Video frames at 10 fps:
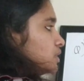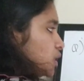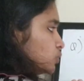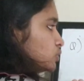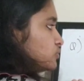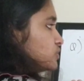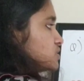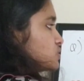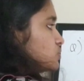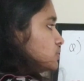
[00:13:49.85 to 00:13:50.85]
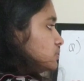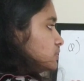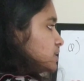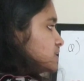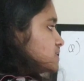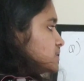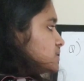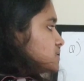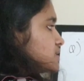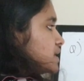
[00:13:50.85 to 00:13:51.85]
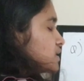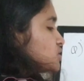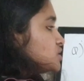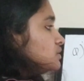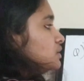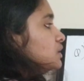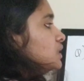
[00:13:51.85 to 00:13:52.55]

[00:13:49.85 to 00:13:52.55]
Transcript: out of this node, that is in this direction.